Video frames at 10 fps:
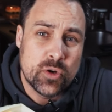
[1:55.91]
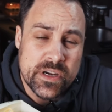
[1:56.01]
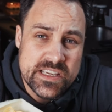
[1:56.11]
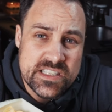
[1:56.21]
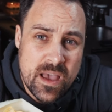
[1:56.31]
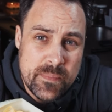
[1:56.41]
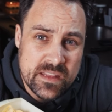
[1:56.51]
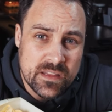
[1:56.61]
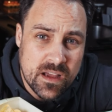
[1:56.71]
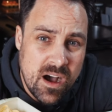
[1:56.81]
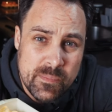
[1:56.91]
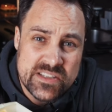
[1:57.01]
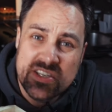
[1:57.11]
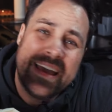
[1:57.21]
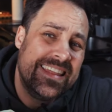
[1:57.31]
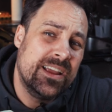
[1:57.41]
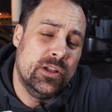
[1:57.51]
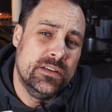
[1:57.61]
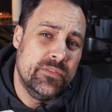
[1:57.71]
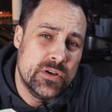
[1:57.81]
go crazy at me in the comments but I think
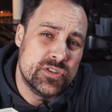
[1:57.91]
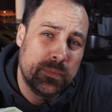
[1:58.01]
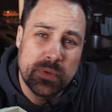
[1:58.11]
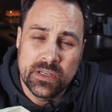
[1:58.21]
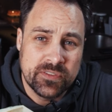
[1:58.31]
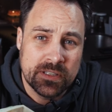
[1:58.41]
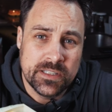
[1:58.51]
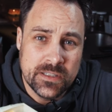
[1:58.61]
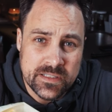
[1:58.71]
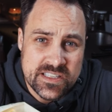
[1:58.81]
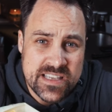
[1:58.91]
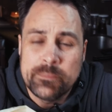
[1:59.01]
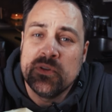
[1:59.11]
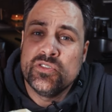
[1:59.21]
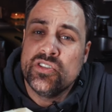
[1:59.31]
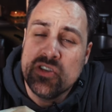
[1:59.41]
all of those are perfectly good examples.